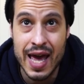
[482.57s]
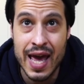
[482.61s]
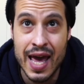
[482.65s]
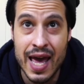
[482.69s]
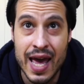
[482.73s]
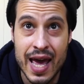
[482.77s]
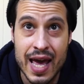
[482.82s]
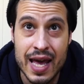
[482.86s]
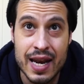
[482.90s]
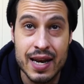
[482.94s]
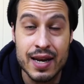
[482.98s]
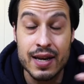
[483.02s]

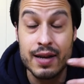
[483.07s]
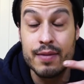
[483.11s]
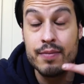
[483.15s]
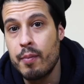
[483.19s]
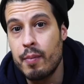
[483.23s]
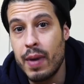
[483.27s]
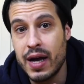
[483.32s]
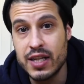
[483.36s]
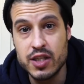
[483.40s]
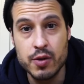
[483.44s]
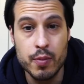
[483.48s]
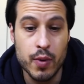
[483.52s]
and
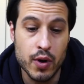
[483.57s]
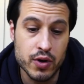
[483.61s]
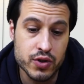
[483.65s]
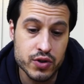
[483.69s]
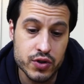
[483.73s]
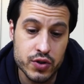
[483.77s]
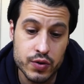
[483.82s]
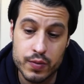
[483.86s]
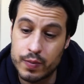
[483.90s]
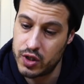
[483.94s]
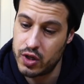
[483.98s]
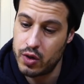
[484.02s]
matzo ball
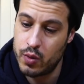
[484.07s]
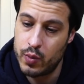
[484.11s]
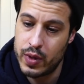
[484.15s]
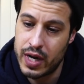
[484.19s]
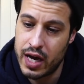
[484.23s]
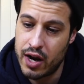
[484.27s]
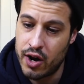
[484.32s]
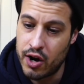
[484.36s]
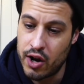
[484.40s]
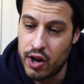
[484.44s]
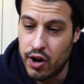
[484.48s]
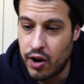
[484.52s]
soup. So we
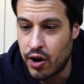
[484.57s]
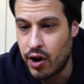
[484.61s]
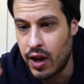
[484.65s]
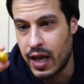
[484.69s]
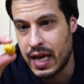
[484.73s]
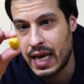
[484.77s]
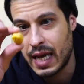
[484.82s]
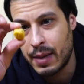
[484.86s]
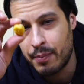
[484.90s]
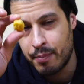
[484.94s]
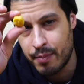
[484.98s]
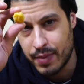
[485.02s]
got our little
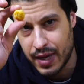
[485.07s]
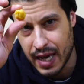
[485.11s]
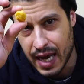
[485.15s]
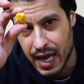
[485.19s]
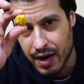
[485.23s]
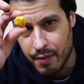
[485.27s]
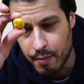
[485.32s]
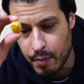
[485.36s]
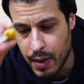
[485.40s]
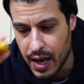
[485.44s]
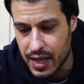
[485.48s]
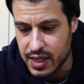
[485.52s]
like kind
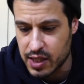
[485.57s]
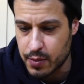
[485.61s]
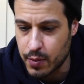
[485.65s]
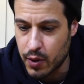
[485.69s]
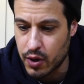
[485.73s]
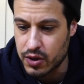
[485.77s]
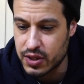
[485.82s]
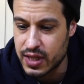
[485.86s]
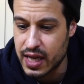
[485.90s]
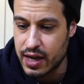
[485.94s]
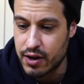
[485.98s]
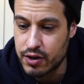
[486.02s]
of matzo
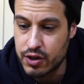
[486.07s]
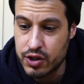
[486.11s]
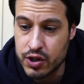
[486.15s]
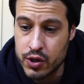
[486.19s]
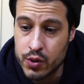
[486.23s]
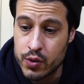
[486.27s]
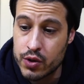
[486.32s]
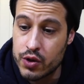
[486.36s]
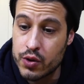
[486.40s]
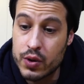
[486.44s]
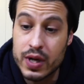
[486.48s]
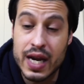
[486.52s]
balls there
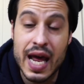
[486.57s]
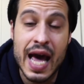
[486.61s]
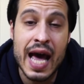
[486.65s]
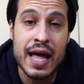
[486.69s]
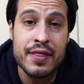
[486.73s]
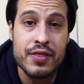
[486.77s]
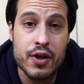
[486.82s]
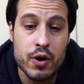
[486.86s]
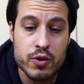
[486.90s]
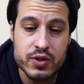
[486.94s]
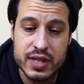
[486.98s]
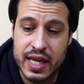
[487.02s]
too. You can
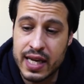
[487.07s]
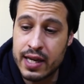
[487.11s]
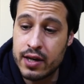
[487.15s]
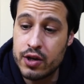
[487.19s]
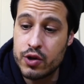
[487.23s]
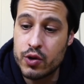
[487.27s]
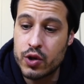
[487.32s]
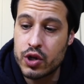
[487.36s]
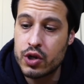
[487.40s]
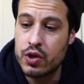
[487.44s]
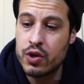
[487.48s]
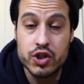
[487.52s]
add those in.
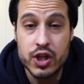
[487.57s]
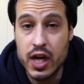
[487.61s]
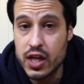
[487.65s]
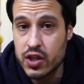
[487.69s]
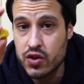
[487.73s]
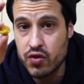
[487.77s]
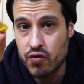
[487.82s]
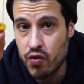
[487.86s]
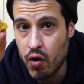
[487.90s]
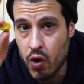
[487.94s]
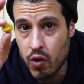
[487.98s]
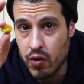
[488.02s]
You can
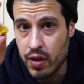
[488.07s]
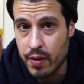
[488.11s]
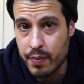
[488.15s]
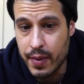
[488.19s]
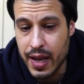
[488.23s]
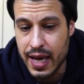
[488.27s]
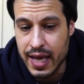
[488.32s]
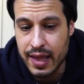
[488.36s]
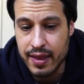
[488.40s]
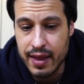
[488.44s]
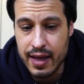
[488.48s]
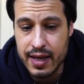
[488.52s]
just roll them
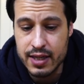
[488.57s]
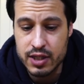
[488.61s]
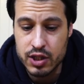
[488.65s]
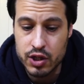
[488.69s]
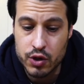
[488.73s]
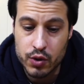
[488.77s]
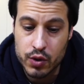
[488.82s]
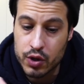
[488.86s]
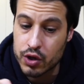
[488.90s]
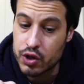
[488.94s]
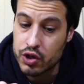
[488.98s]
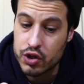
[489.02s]
like this.
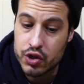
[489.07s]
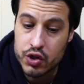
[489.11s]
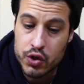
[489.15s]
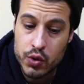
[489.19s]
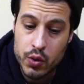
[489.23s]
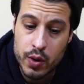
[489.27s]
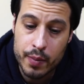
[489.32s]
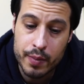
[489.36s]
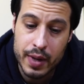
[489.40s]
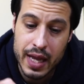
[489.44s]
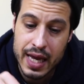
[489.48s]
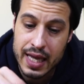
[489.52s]
You can do
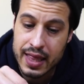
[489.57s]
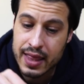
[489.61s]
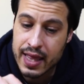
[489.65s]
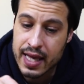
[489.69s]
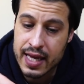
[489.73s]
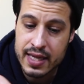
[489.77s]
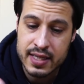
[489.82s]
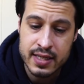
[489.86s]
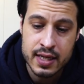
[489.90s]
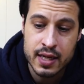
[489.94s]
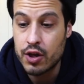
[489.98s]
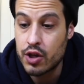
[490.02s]
them like
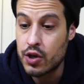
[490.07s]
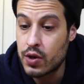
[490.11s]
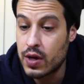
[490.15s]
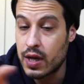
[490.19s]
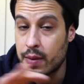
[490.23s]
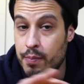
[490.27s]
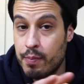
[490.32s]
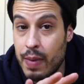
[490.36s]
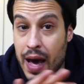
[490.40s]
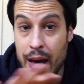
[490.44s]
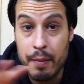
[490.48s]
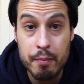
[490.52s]
this. You
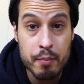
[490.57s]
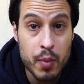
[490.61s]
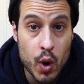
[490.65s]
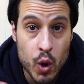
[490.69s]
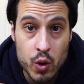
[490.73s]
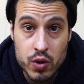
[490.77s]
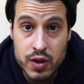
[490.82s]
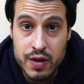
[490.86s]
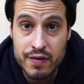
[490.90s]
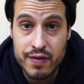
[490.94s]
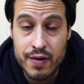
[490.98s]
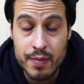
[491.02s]
can bed
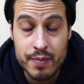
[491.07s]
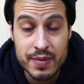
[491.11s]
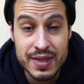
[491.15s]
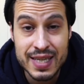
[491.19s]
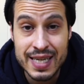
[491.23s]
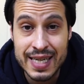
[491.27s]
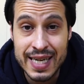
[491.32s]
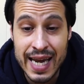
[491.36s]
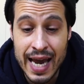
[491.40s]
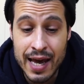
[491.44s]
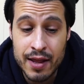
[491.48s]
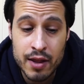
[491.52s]
both of them
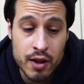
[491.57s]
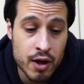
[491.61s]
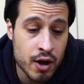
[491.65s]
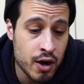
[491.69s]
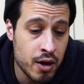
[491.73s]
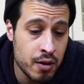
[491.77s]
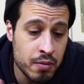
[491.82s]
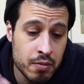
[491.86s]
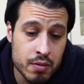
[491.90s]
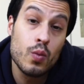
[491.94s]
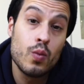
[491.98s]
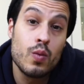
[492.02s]

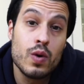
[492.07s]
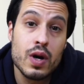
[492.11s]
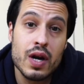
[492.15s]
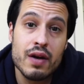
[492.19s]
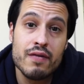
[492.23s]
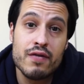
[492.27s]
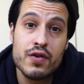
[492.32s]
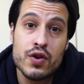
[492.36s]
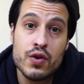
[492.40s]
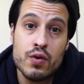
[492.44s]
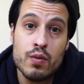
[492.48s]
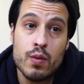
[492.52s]
together,
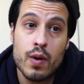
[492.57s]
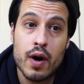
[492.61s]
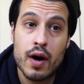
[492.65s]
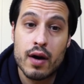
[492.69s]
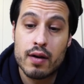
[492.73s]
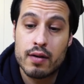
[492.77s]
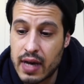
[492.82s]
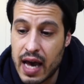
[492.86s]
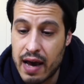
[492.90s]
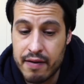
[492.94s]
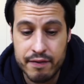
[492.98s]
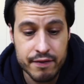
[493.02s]
whatever you want.
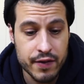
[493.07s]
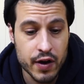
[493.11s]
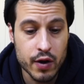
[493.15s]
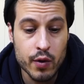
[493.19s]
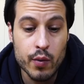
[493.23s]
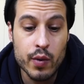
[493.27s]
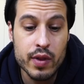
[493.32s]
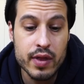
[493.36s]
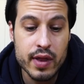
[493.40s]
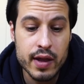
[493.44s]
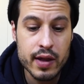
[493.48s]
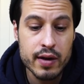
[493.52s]
Have fun
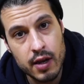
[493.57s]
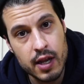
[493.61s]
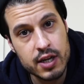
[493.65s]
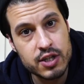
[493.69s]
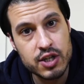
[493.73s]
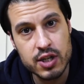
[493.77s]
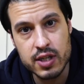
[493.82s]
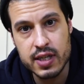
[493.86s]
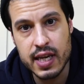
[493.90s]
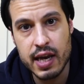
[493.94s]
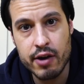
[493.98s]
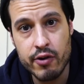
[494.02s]
with it. Let's
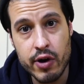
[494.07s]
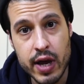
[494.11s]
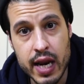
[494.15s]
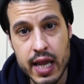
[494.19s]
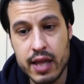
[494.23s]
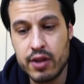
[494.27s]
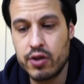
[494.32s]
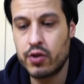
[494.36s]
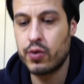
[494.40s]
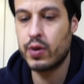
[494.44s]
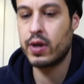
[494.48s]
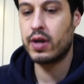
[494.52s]
just get right into